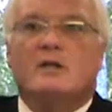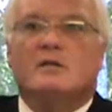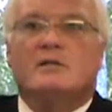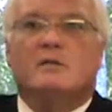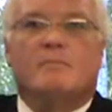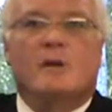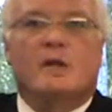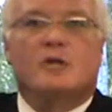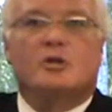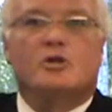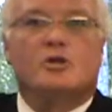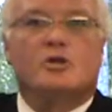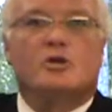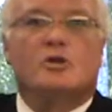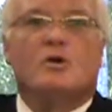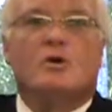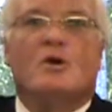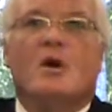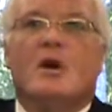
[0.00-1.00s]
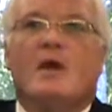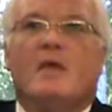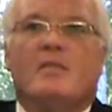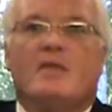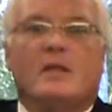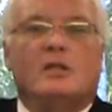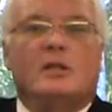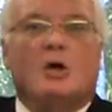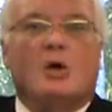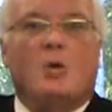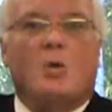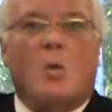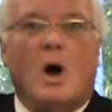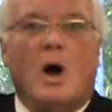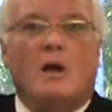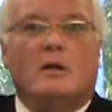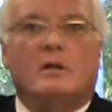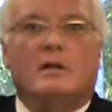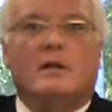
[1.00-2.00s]
to make sure that the
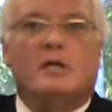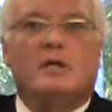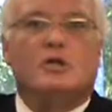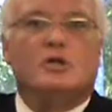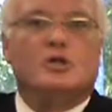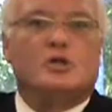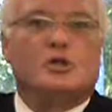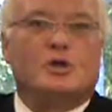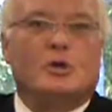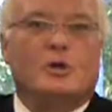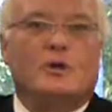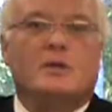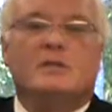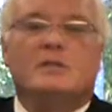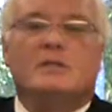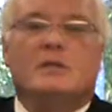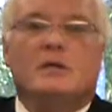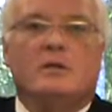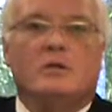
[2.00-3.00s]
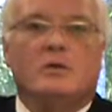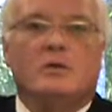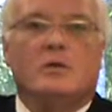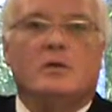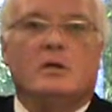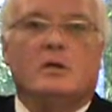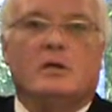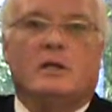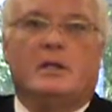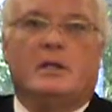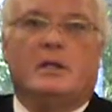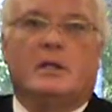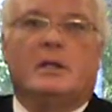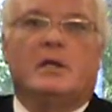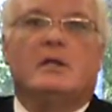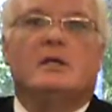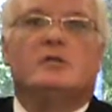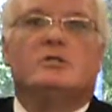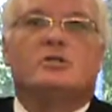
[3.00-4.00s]
quality assurance in your clinic
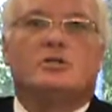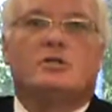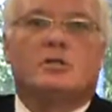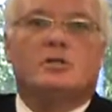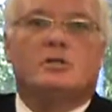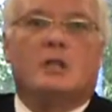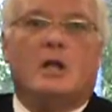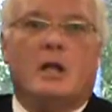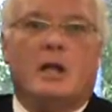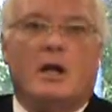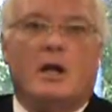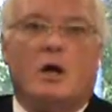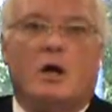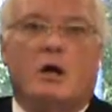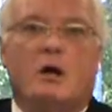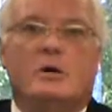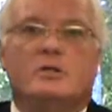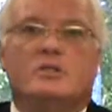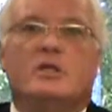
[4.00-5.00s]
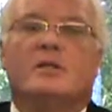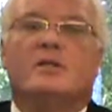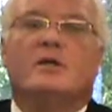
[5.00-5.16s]
is just like ours,